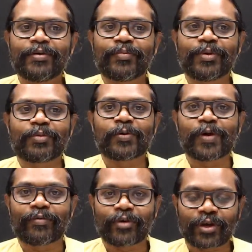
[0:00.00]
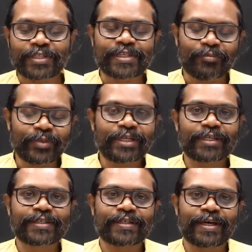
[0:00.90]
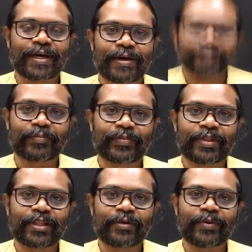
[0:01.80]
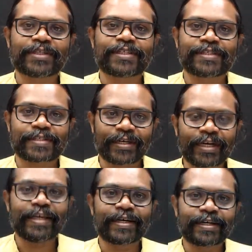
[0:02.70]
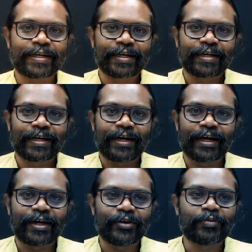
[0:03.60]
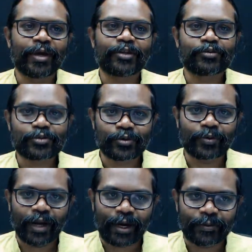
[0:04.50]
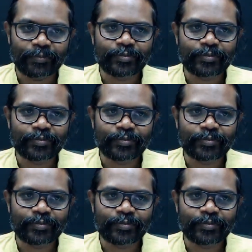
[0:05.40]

people who have not submitted the questions earlier, you may do so now.